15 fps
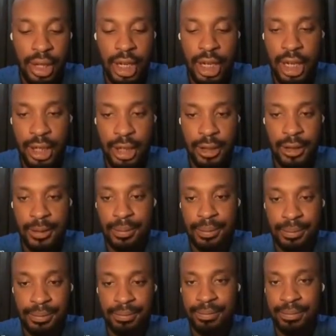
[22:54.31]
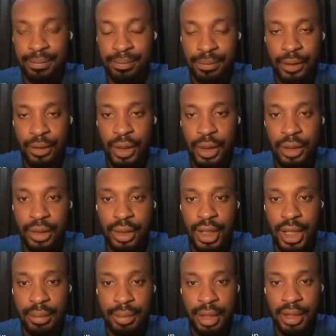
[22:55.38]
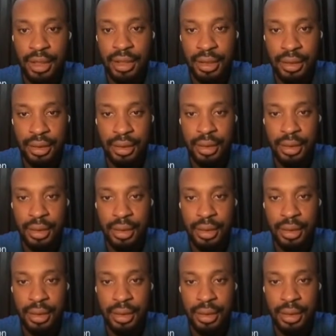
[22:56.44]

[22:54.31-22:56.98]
what else did I mention?